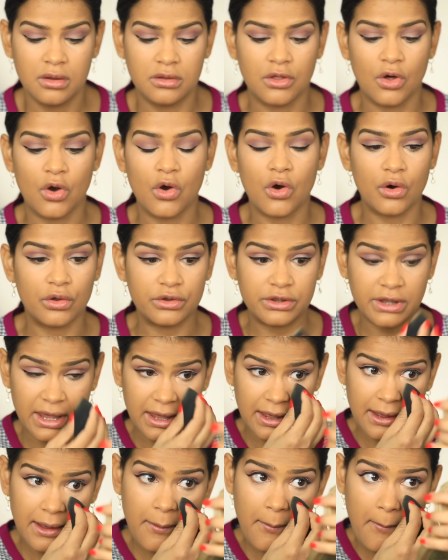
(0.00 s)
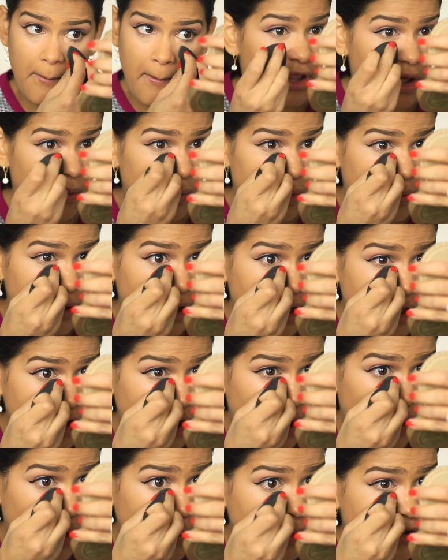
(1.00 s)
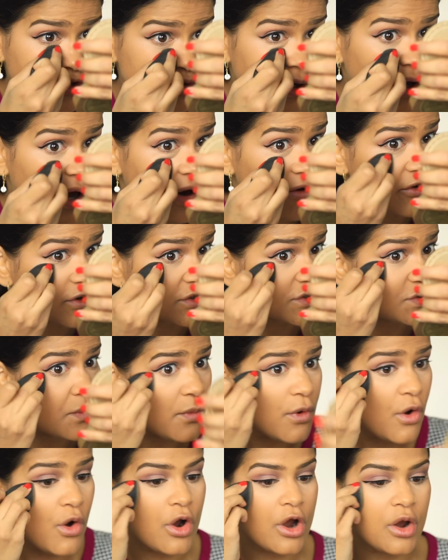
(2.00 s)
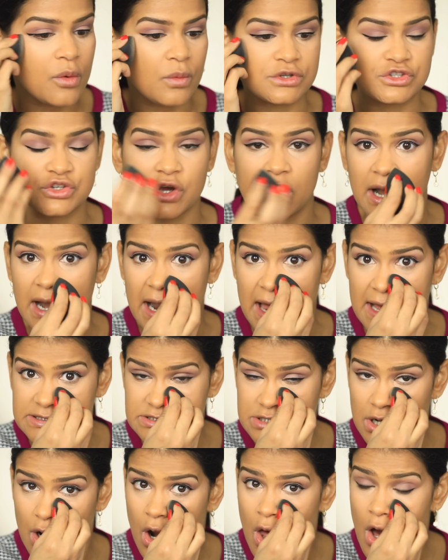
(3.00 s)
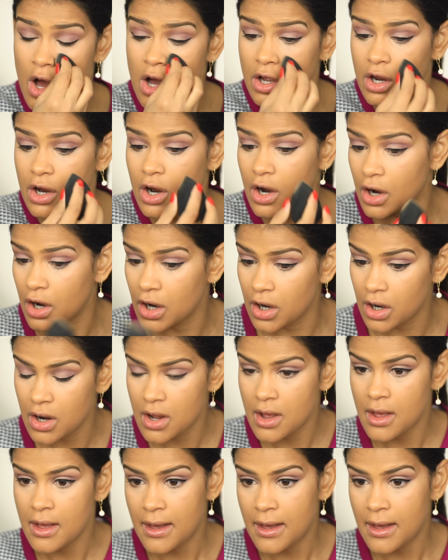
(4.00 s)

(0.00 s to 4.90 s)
the whole day, so that way we can know which one covers more, which one lasts longer,